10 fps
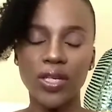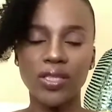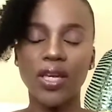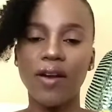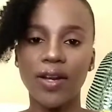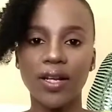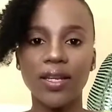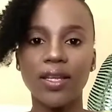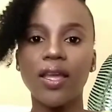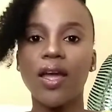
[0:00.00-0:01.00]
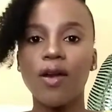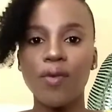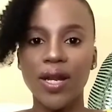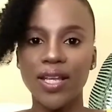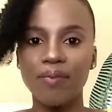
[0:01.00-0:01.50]
is currently
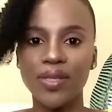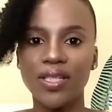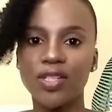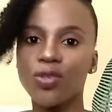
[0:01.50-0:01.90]
running a business.